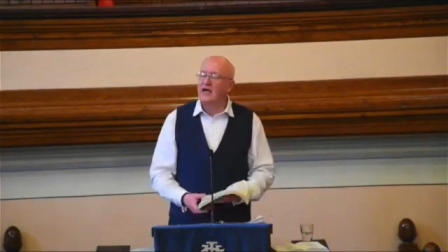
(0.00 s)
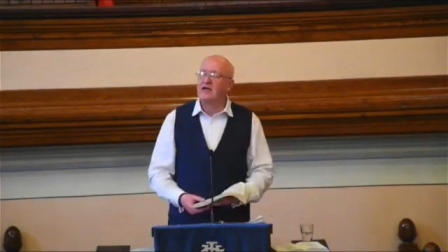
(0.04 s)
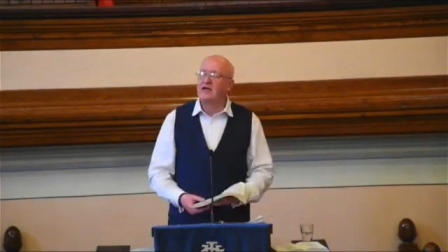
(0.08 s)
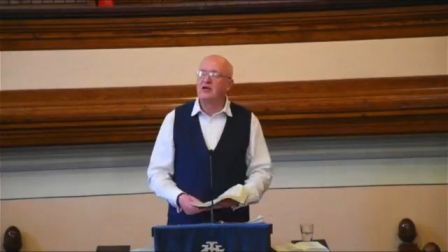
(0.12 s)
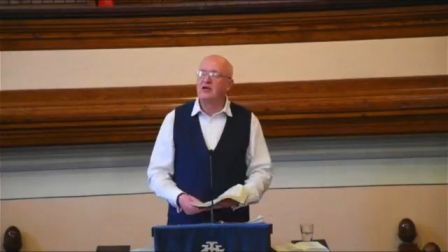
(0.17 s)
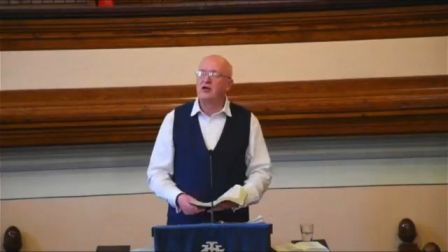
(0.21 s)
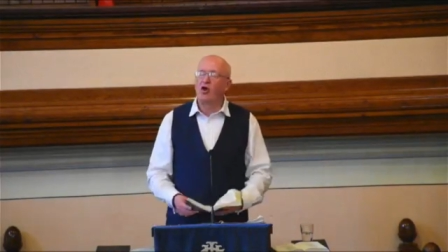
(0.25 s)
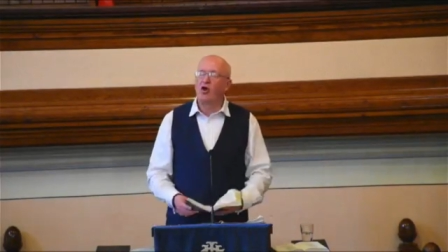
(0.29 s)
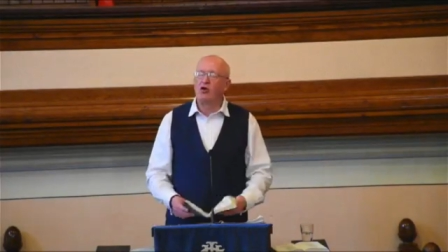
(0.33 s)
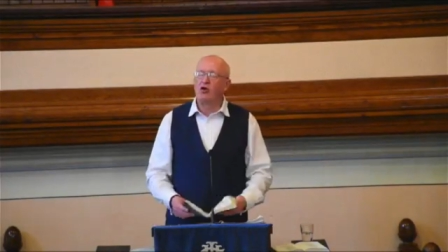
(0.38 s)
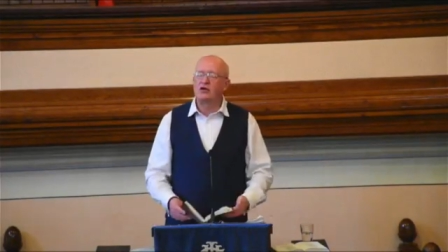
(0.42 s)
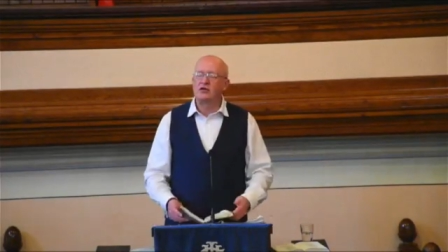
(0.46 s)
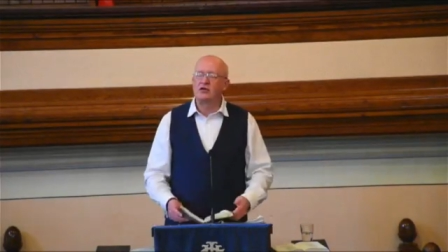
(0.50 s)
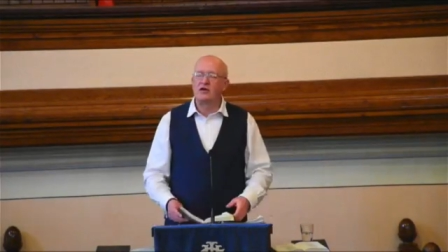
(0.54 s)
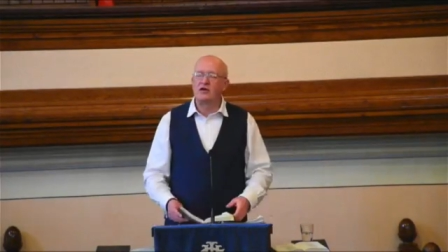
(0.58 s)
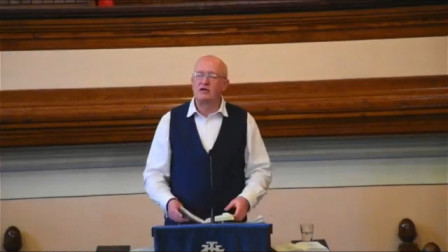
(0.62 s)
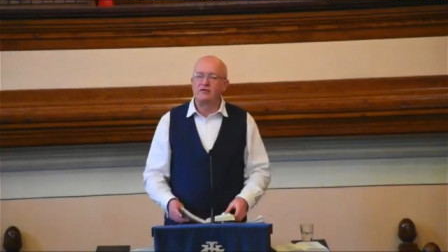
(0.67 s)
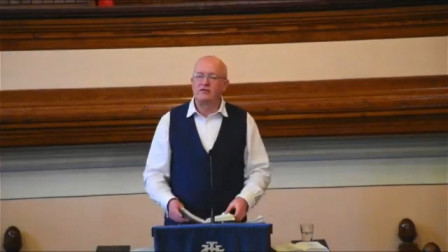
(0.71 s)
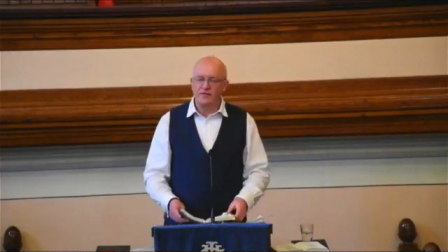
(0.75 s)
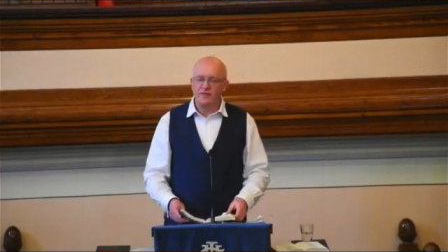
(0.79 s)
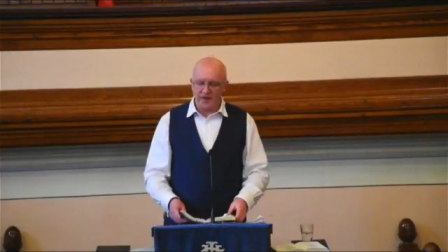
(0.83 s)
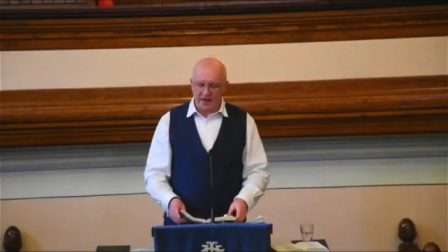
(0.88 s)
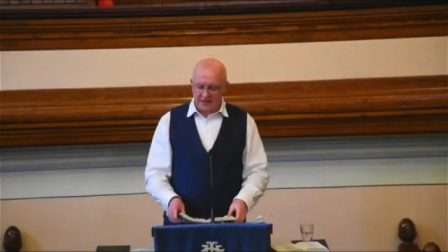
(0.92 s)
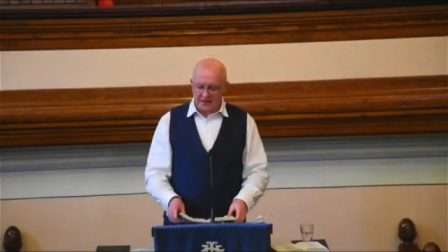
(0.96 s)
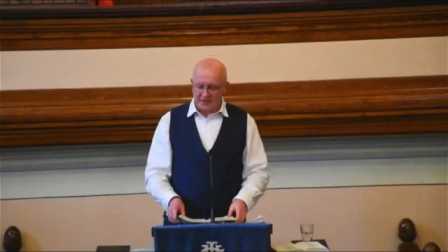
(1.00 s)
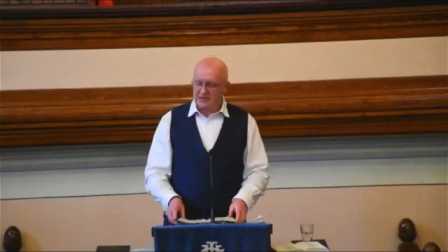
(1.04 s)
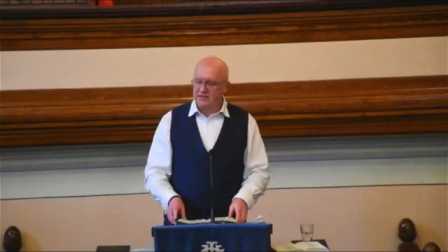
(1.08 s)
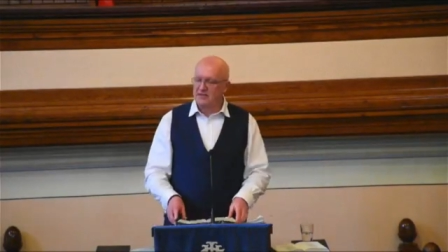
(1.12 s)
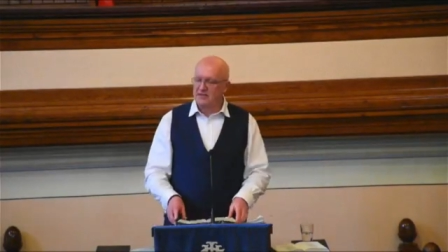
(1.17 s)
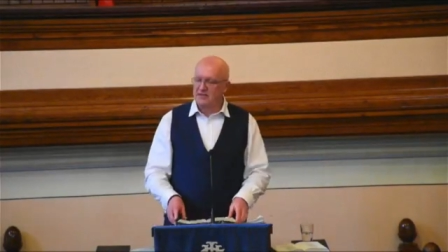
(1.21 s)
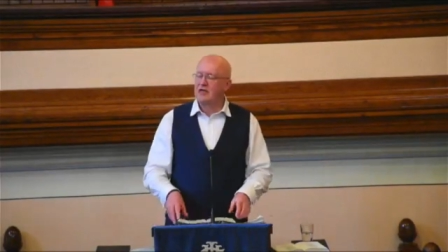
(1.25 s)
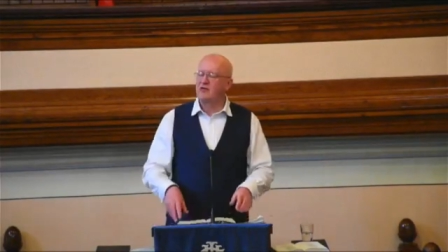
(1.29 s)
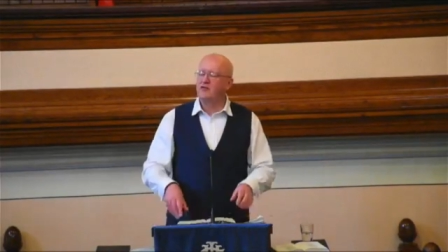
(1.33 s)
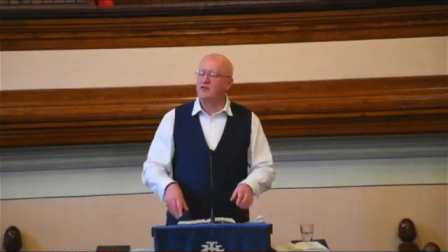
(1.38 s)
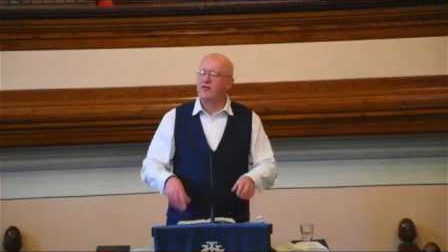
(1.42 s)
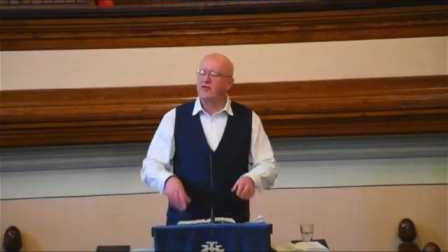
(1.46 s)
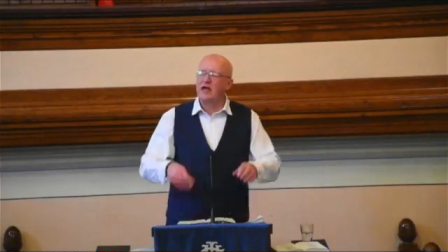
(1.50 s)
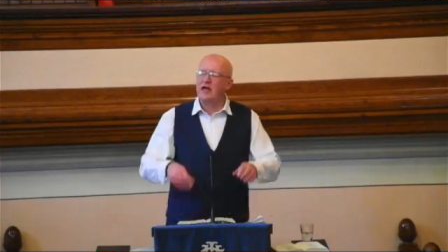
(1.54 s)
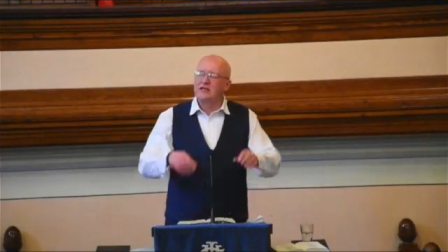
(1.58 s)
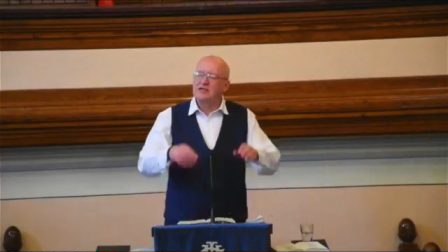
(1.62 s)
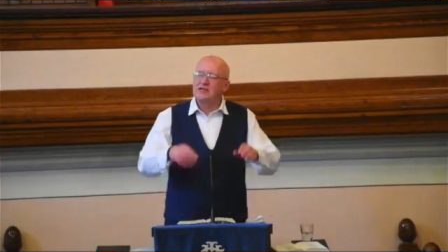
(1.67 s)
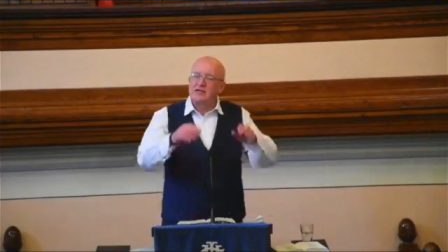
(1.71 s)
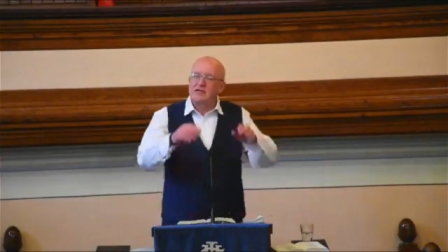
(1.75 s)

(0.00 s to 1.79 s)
not faint. Now, that's a